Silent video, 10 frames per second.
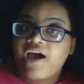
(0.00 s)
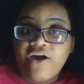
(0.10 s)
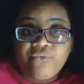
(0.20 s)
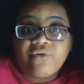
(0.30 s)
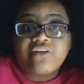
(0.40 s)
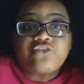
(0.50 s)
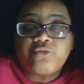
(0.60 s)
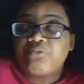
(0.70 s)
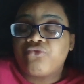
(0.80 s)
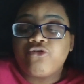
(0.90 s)
I want
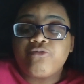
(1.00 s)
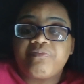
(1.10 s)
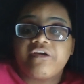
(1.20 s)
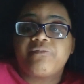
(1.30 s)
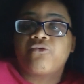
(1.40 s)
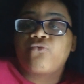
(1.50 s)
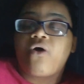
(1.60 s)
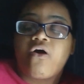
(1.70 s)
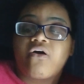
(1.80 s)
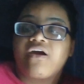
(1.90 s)
to prove people
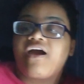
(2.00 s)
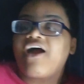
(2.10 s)
wrong.